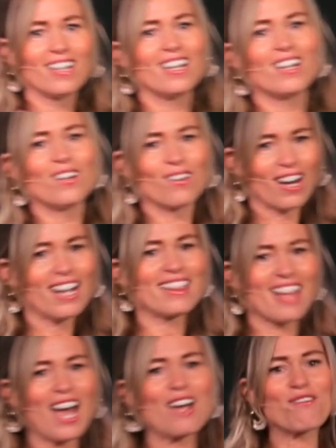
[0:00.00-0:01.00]
right,
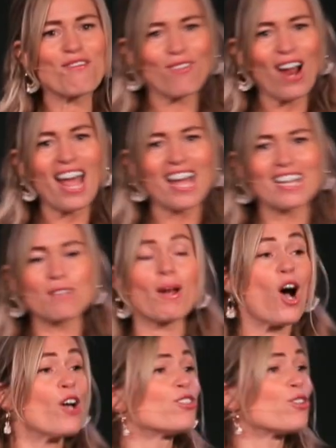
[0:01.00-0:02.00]
that friend. But
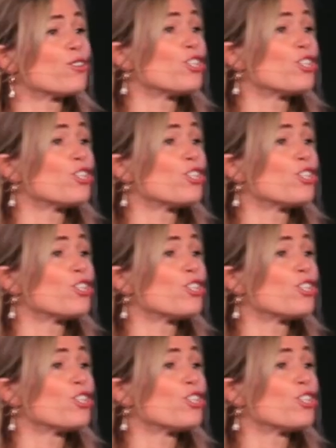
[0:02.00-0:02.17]
also, she